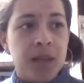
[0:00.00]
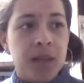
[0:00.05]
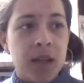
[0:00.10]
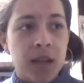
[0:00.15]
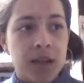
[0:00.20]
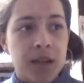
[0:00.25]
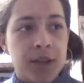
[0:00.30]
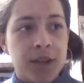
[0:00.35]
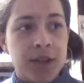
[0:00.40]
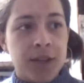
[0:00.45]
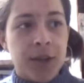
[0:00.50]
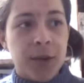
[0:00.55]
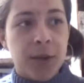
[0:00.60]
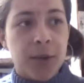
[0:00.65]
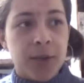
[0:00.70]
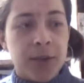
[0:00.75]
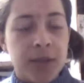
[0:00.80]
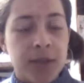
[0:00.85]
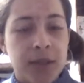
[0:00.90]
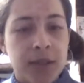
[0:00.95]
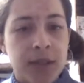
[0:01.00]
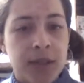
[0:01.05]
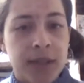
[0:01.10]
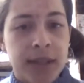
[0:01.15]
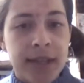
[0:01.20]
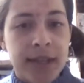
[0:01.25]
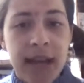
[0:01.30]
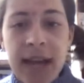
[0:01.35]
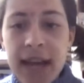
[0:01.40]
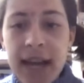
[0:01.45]
And so,
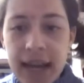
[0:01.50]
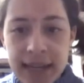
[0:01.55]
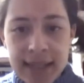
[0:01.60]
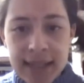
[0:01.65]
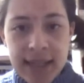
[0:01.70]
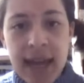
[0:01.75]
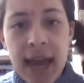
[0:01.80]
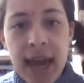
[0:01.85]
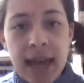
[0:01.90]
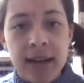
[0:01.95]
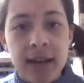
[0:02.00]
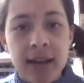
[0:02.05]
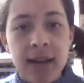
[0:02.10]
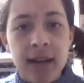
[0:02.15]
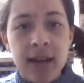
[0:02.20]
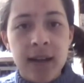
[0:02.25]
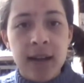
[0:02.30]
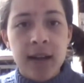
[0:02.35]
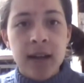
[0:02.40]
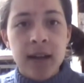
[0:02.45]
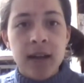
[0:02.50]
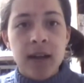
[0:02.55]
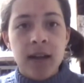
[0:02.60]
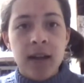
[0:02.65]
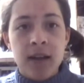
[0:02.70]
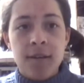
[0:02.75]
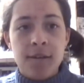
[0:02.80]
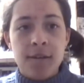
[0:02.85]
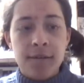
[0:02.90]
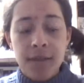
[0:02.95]
tonight at 10,
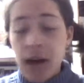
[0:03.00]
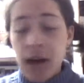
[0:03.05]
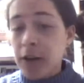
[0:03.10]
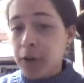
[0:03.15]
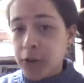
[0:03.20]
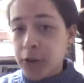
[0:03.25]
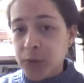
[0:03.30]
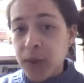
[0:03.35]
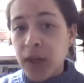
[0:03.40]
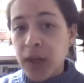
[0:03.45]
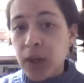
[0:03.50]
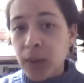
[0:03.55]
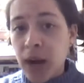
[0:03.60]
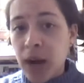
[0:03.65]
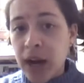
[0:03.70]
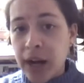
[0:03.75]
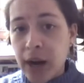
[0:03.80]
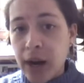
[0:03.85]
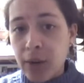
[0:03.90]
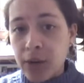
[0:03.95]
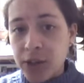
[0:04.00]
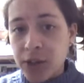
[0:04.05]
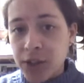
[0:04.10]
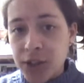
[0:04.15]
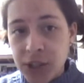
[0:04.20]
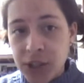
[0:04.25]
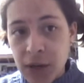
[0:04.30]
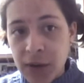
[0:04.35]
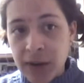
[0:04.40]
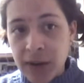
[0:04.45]
finals week quiet hours
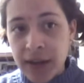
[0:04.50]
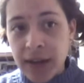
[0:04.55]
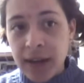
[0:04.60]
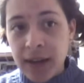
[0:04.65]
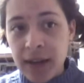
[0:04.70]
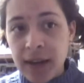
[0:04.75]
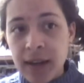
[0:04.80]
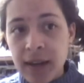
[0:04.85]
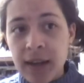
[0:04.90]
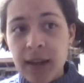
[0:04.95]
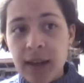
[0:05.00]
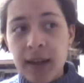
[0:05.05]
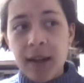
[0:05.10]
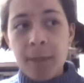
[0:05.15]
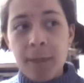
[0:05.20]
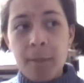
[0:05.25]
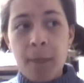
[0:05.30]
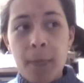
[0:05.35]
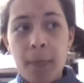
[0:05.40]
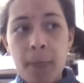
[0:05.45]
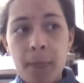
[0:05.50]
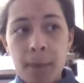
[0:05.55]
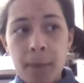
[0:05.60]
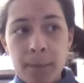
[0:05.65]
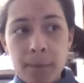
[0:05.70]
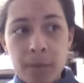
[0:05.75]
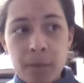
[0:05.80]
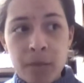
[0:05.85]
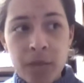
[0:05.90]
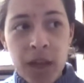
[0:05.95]
started,
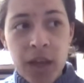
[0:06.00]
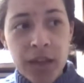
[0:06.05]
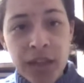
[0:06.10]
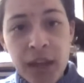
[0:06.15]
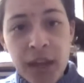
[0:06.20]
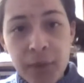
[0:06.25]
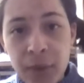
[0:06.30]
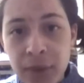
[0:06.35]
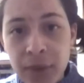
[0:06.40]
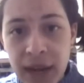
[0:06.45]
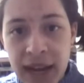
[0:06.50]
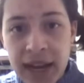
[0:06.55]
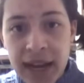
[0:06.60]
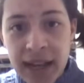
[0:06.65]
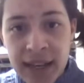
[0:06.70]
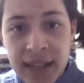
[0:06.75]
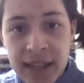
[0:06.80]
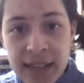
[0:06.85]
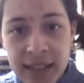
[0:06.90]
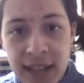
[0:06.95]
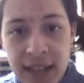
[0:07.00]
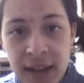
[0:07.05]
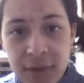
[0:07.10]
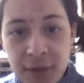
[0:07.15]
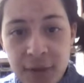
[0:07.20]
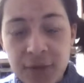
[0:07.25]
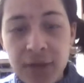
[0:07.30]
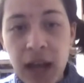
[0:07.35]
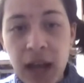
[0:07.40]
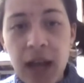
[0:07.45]
and they won't end until
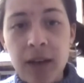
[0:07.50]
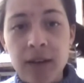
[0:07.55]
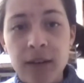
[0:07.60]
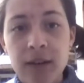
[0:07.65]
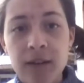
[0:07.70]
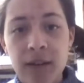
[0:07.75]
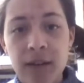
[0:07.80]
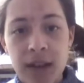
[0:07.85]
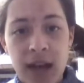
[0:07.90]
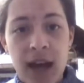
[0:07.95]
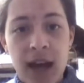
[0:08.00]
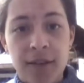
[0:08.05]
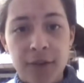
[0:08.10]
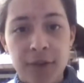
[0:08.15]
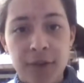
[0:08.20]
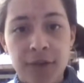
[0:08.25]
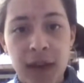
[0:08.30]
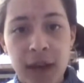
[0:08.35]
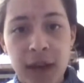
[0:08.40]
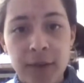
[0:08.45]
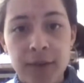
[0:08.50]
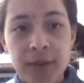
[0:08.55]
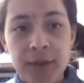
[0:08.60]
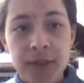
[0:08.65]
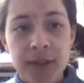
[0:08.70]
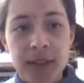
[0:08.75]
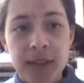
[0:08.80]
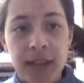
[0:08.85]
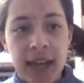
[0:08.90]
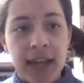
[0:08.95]
after
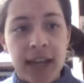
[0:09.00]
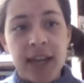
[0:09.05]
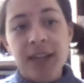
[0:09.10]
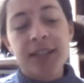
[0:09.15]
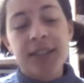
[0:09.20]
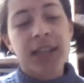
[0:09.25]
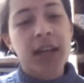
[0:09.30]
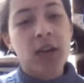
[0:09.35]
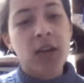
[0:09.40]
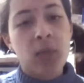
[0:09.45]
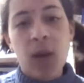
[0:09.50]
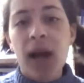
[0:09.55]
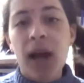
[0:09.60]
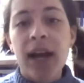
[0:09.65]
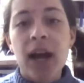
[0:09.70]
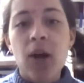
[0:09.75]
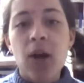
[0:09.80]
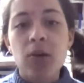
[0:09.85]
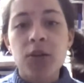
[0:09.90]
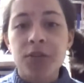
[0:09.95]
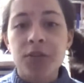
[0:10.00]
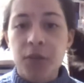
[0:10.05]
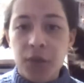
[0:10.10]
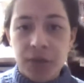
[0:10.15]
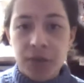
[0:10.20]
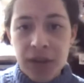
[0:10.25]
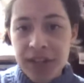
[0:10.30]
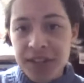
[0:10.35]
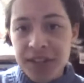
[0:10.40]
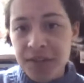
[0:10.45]
finals. Like, it is like quiet hours for the
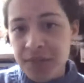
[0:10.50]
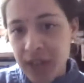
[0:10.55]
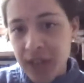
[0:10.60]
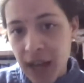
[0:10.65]
rest of